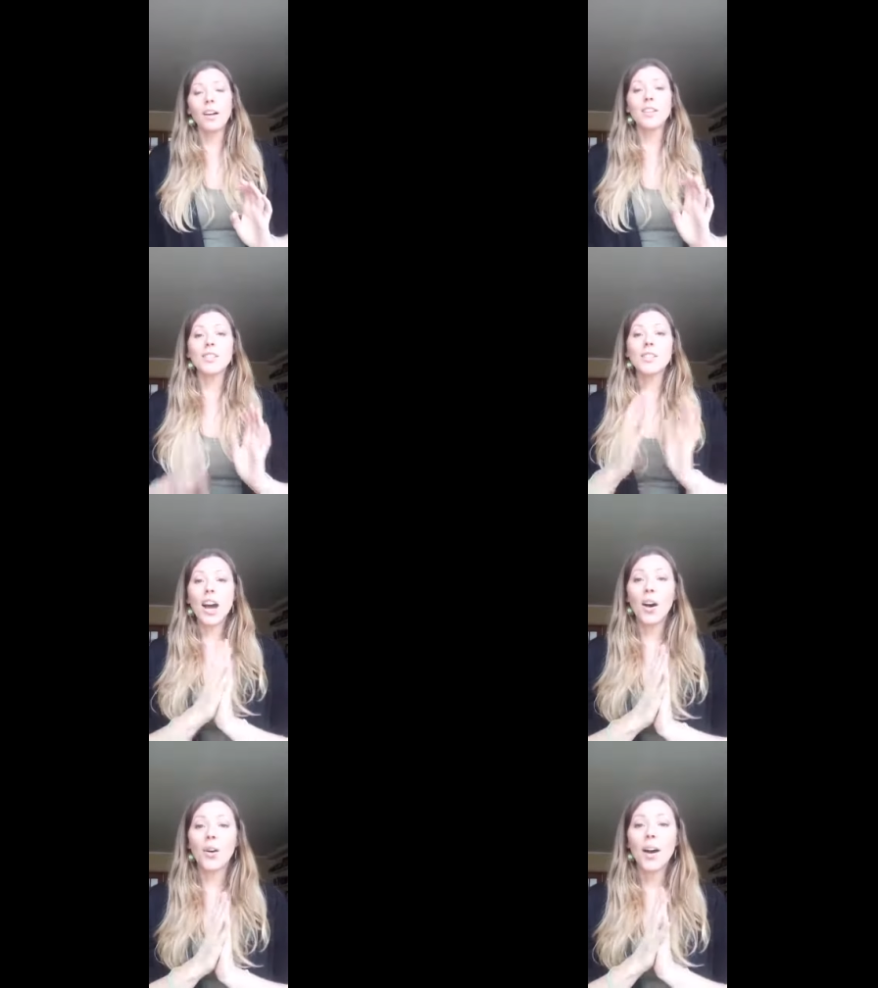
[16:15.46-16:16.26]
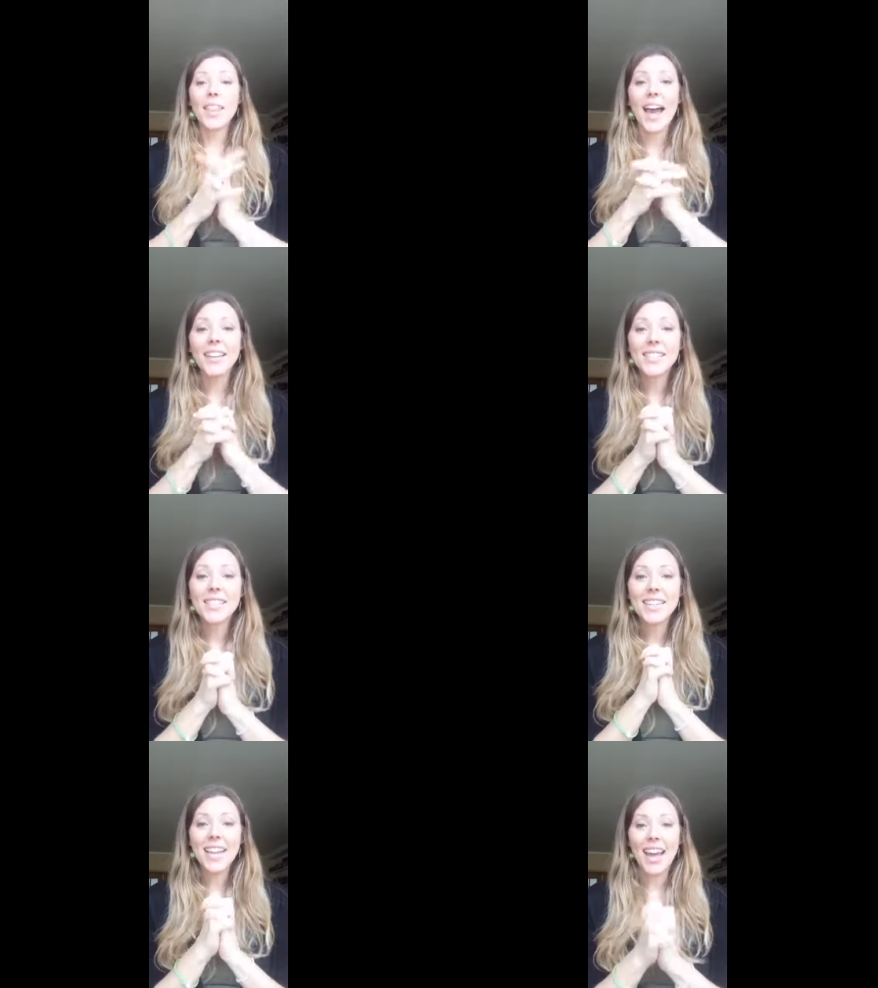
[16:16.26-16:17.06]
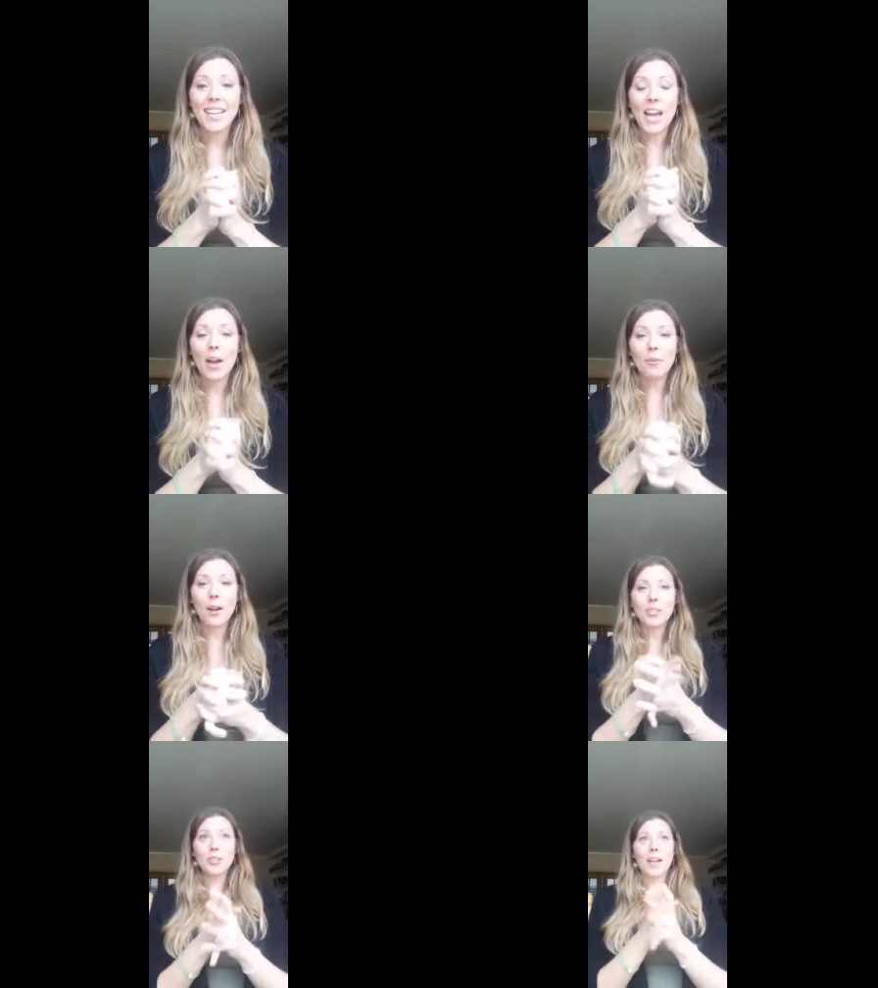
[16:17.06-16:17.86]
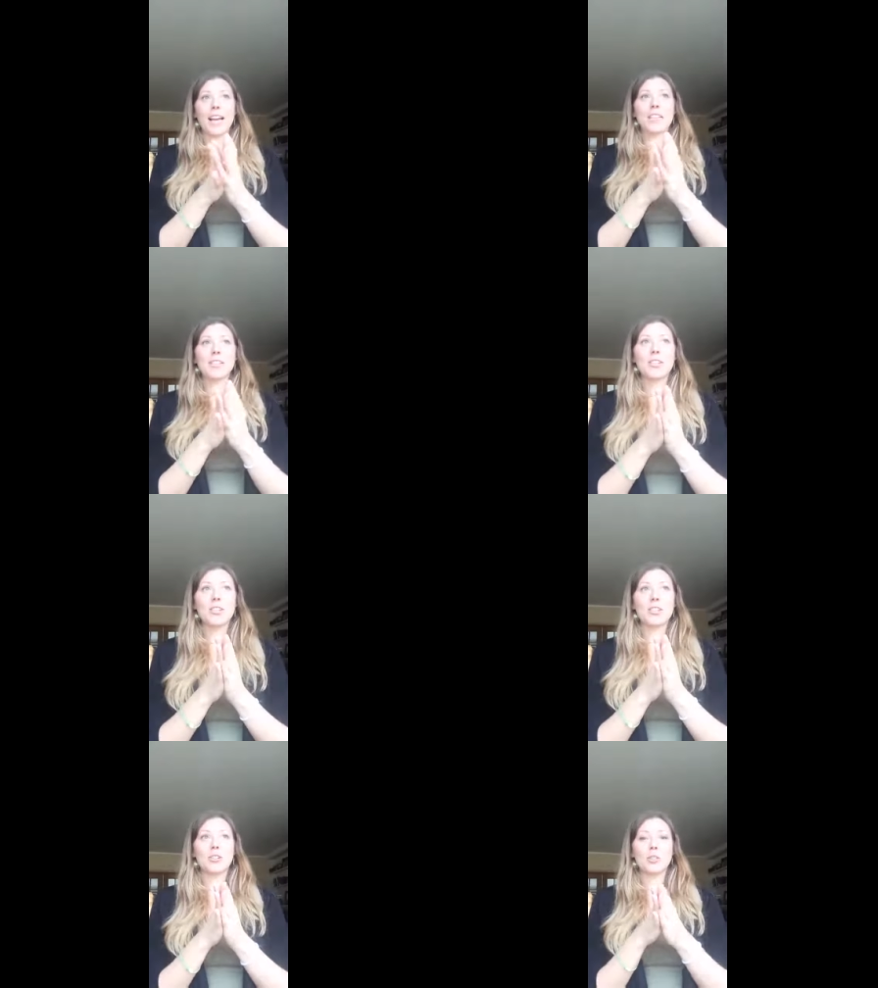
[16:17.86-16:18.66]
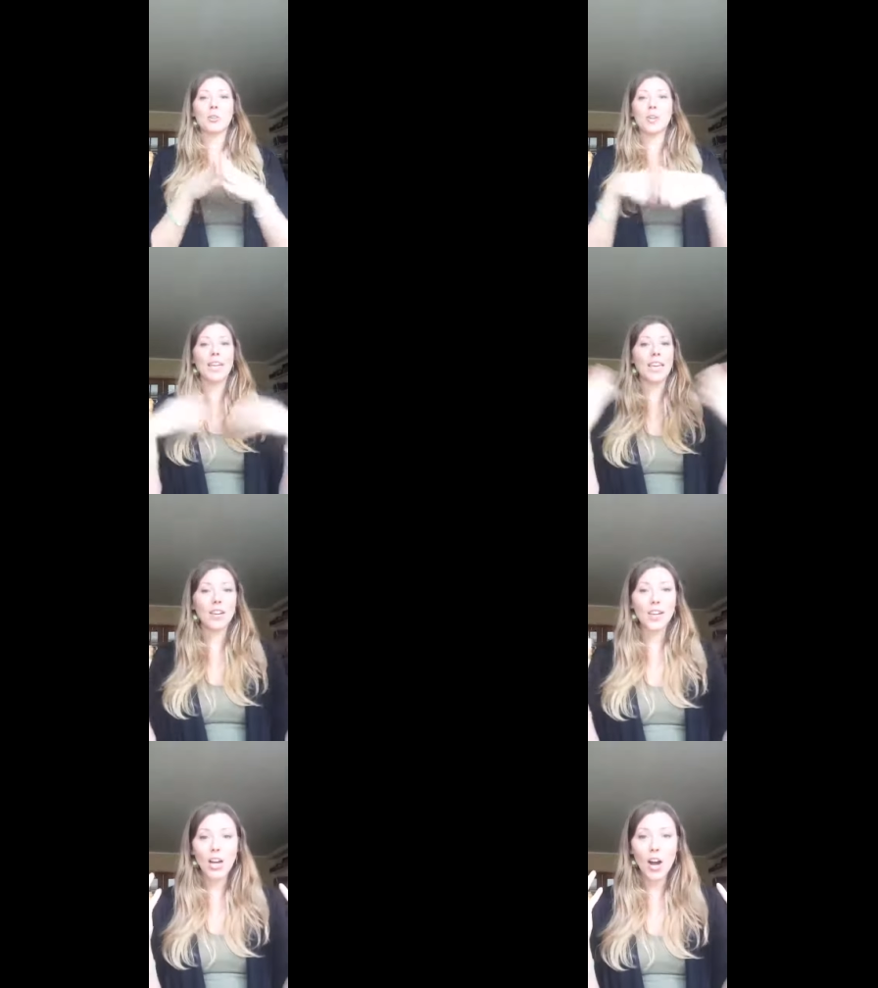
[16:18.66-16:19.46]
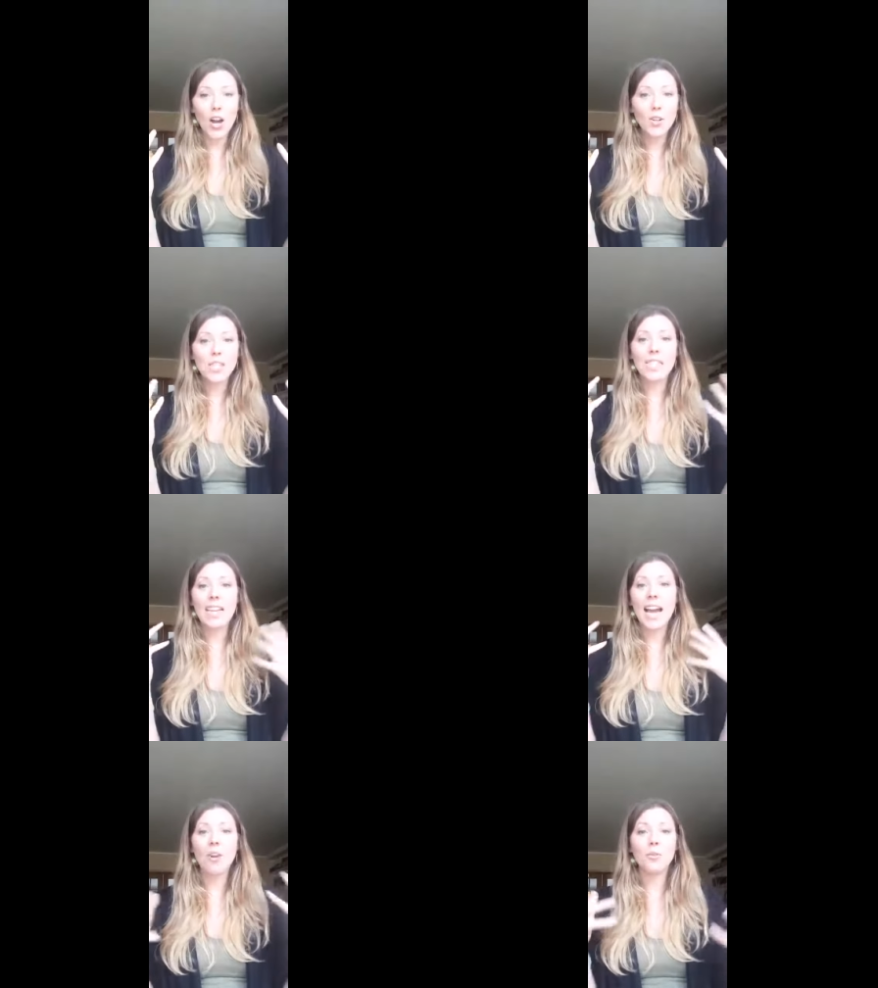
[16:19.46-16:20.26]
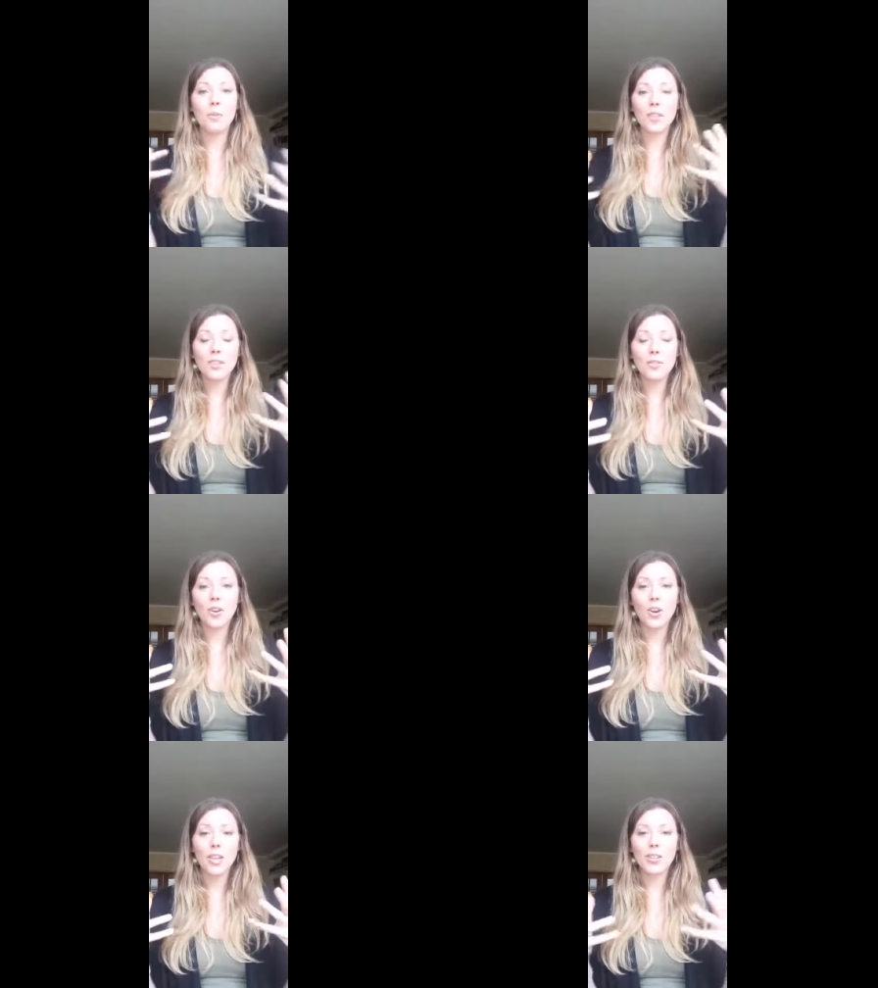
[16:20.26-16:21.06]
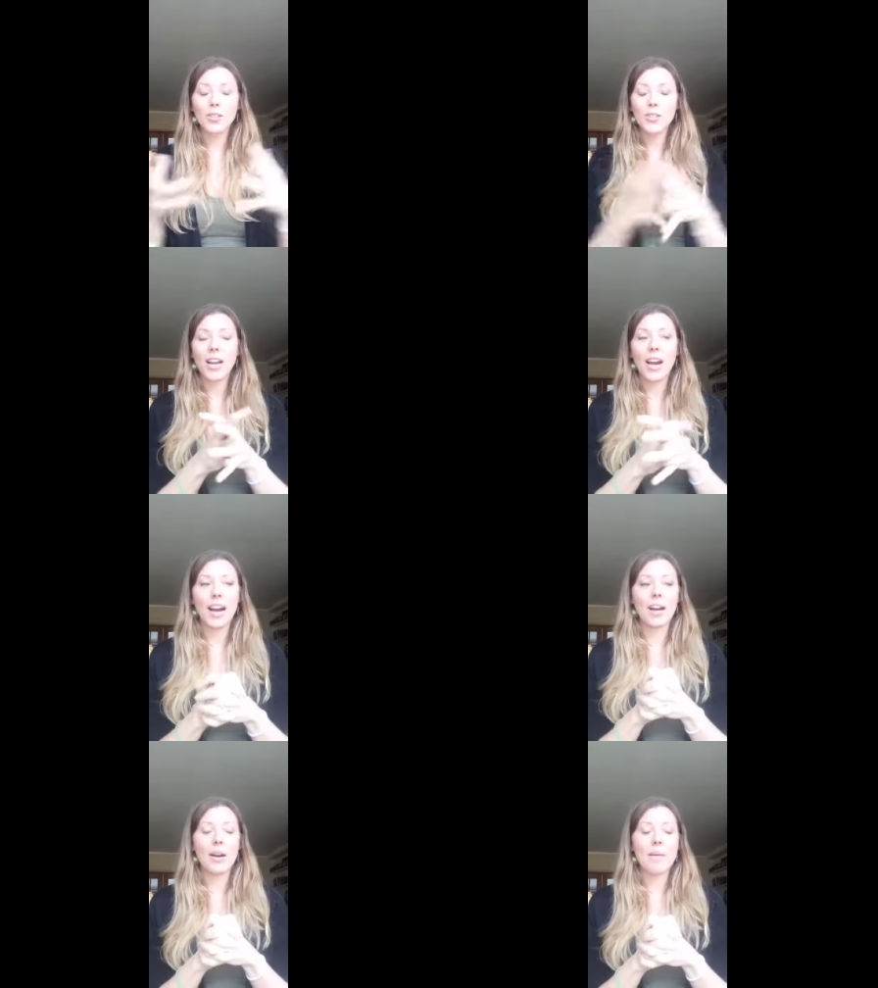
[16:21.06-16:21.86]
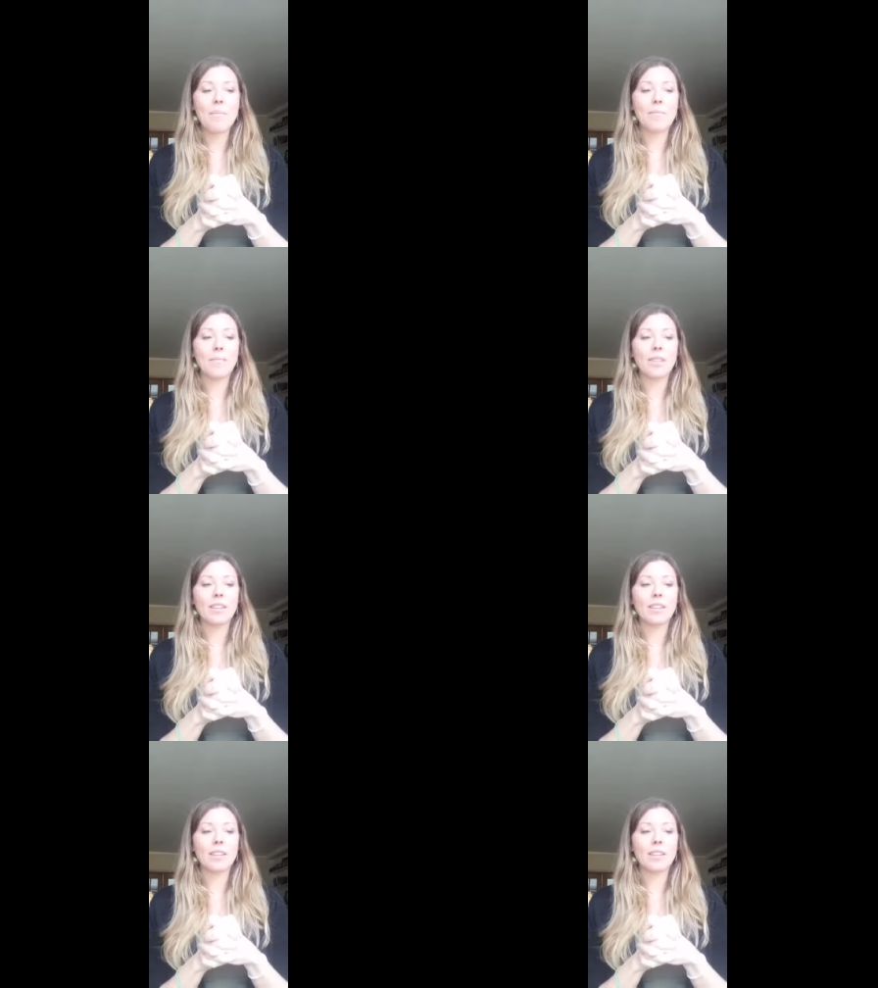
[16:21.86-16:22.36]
So that is today's. I want you guys to give it a go, see how it works for you, um,